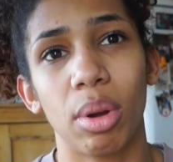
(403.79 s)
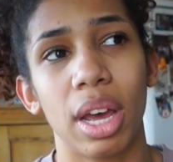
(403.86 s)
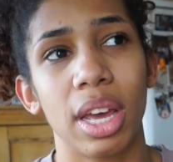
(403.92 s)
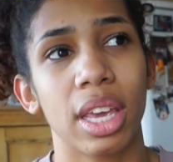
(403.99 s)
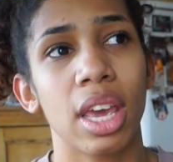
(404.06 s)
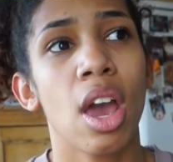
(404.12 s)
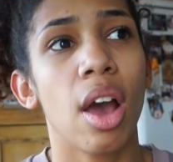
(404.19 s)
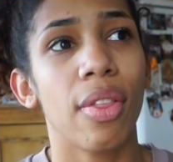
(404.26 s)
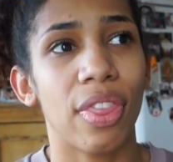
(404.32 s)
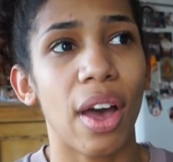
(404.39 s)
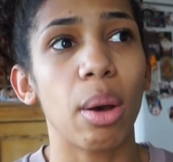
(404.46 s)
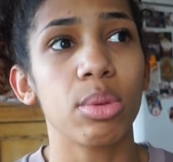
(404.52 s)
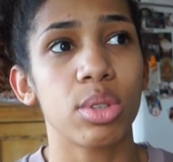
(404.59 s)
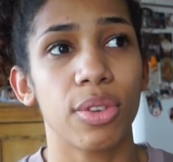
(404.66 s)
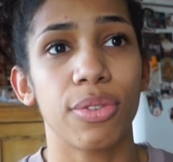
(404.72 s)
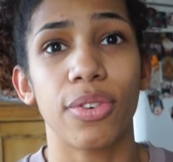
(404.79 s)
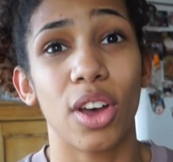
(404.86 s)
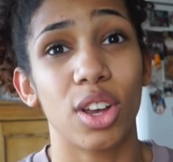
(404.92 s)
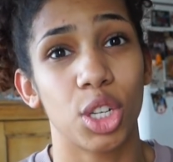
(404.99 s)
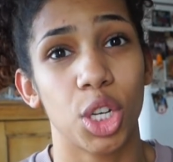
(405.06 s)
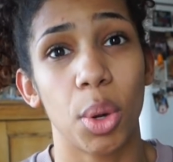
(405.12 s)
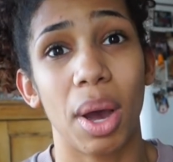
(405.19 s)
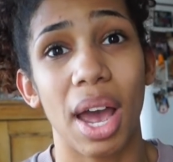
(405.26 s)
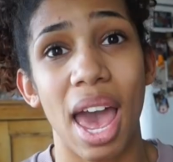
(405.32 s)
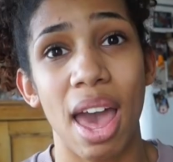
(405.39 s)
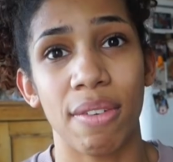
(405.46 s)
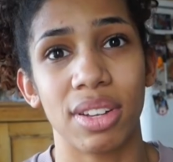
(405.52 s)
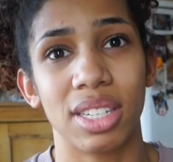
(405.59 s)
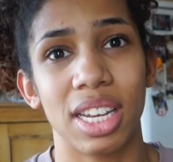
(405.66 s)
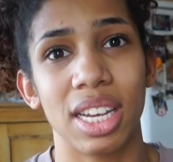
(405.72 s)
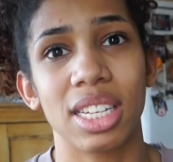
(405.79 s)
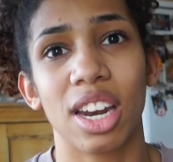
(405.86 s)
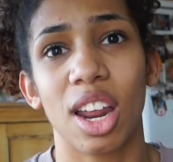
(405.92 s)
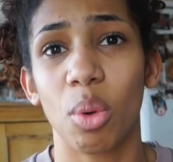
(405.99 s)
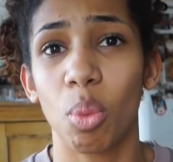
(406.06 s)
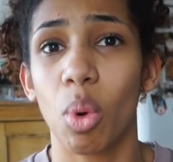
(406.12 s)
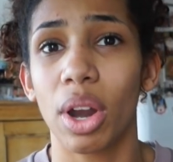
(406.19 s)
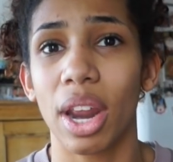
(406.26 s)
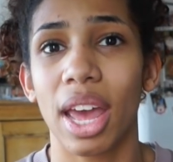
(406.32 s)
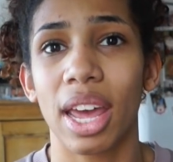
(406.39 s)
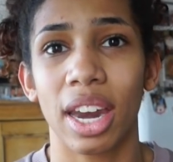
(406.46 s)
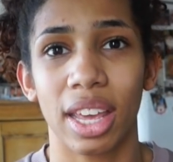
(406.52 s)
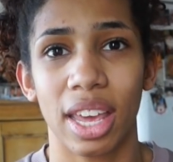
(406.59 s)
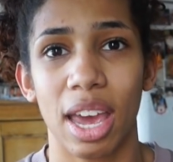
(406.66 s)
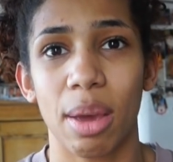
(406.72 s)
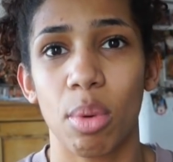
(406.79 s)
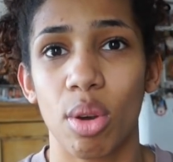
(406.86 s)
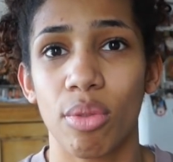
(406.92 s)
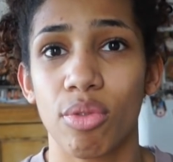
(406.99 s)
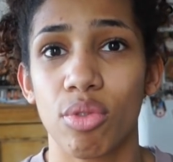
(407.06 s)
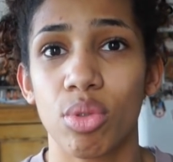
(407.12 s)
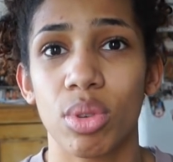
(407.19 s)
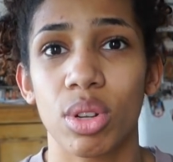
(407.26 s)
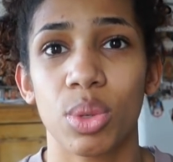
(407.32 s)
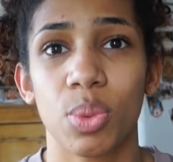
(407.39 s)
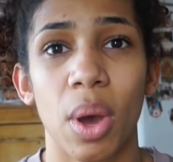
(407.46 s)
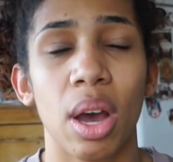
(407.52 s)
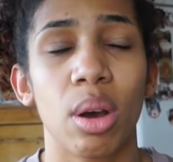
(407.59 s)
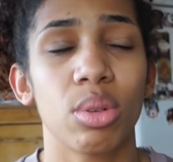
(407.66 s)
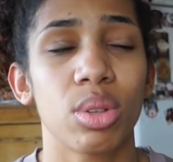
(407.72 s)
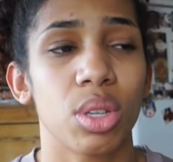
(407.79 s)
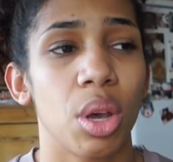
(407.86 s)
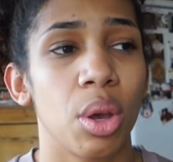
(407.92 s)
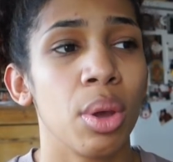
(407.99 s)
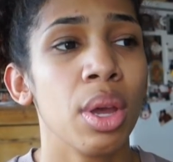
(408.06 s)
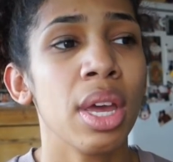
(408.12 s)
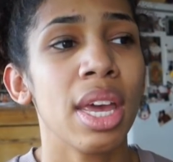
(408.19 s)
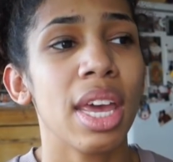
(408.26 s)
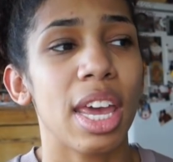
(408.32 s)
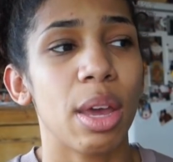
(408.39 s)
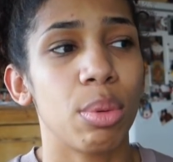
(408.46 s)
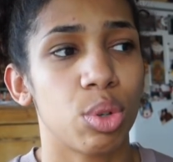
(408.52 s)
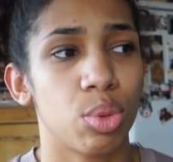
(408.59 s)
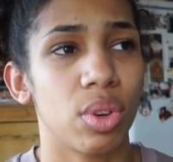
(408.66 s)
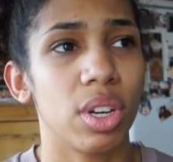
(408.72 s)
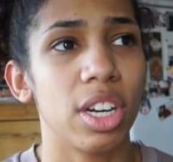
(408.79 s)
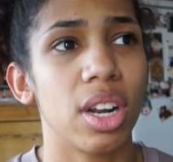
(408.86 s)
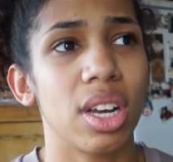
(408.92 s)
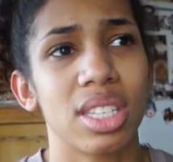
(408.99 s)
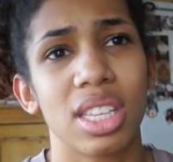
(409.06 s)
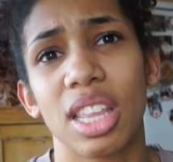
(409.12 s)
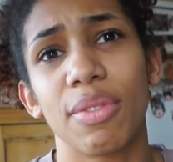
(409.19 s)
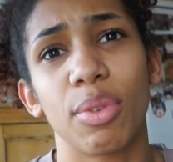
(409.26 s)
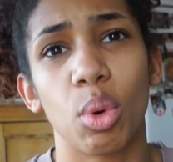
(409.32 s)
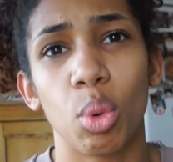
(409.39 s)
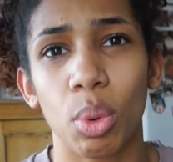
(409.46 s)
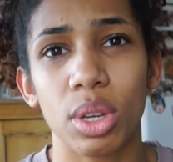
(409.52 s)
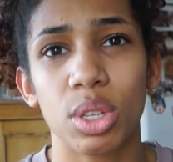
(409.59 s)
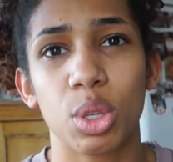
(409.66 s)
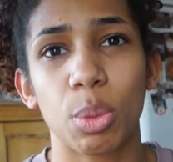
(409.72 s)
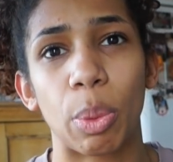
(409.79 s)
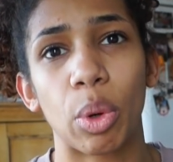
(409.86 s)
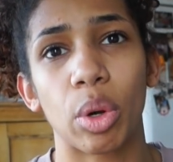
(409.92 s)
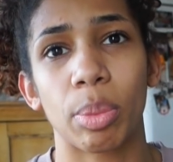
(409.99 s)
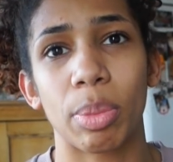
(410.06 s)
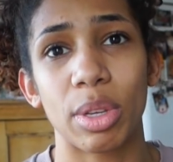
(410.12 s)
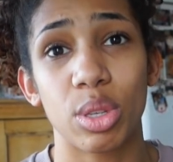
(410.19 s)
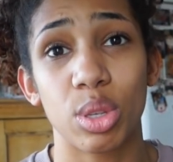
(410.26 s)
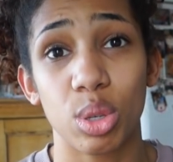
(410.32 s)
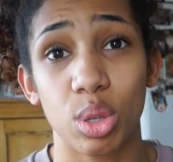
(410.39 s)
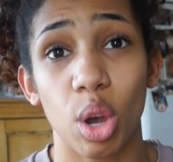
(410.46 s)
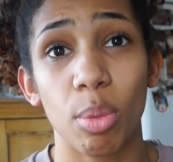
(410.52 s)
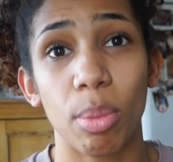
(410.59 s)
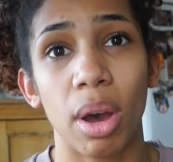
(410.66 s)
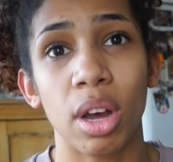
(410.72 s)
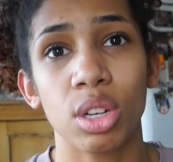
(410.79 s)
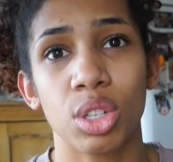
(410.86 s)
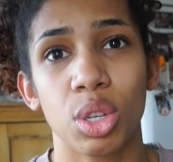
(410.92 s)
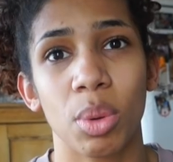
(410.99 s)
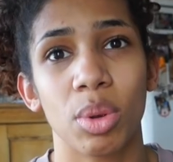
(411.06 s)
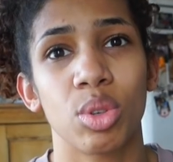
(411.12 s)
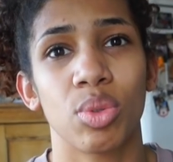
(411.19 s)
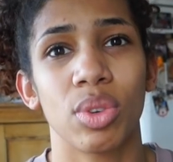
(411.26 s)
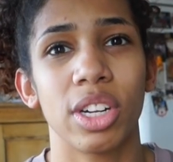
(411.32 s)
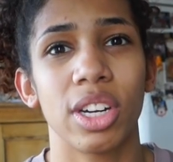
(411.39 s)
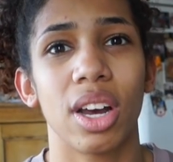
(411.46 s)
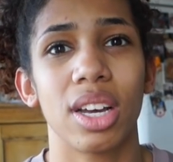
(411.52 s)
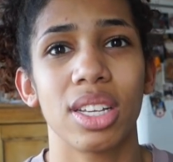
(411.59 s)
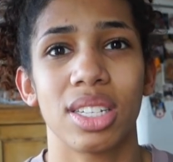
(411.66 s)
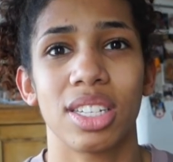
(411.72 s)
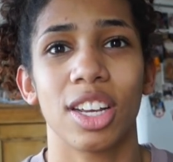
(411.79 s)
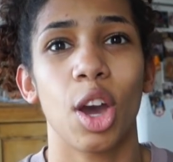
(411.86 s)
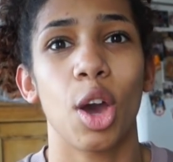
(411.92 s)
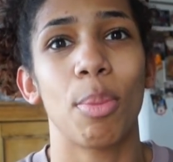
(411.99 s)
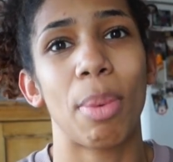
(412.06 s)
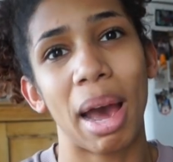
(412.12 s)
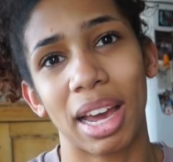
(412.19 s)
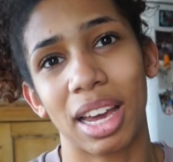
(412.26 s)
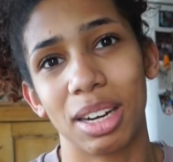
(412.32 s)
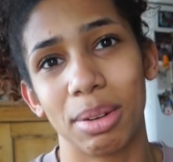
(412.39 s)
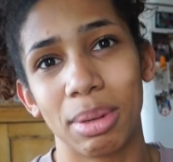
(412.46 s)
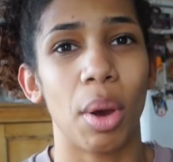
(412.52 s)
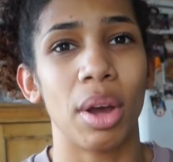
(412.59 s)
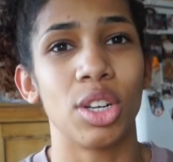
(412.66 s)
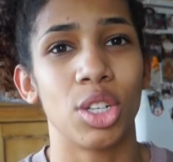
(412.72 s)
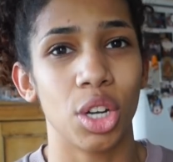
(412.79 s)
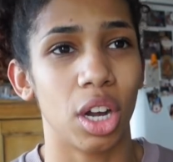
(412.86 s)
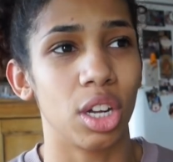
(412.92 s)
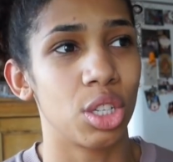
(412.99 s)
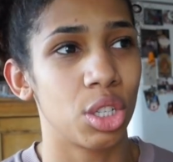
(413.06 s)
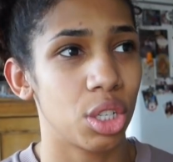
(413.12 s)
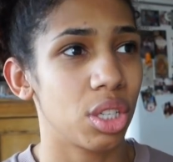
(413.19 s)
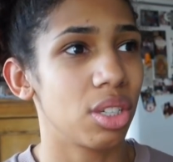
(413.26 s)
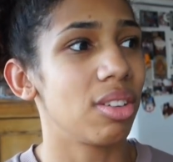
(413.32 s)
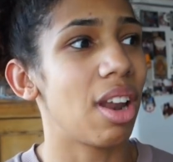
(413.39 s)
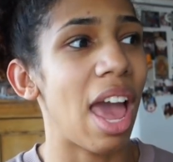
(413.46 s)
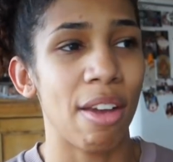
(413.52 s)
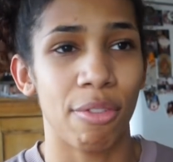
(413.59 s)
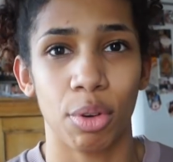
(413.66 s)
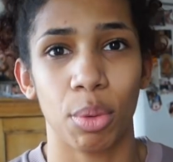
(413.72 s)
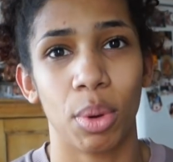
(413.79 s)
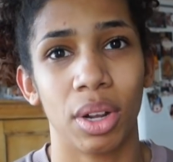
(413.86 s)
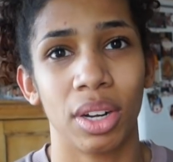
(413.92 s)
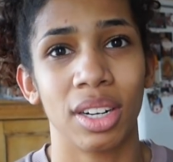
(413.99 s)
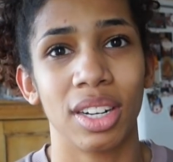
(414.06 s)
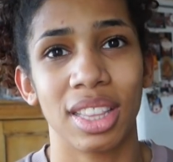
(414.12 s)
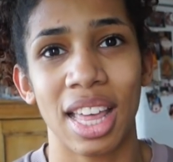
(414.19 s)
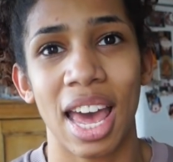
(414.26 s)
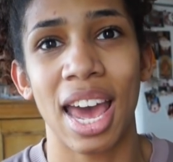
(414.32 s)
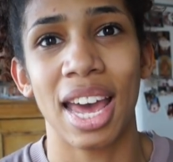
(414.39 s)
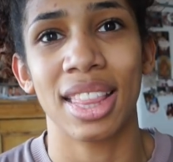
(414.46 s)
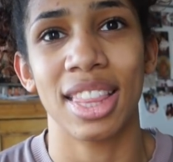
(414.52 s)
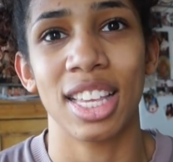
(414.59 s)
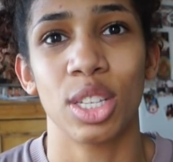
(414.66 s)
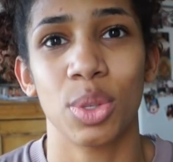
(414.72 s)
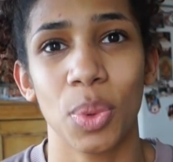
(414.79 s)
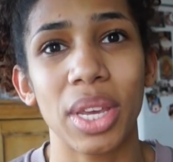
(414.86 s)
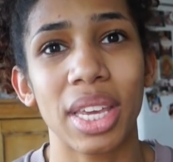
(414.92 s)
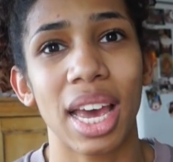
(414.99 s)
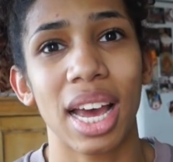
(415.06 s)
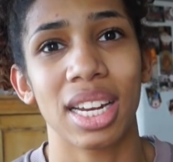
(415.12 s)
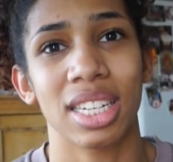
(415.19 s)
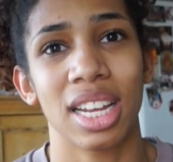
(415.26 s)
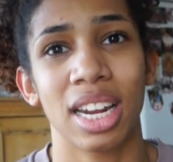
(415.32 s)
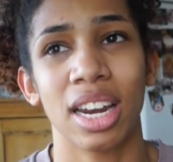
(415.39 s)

Like that was the first show I ever did and I won it and I came overall as well, so it was really nice, and they've always supported me so much, so it was really nice to go back and, and judge everyone there this weekend.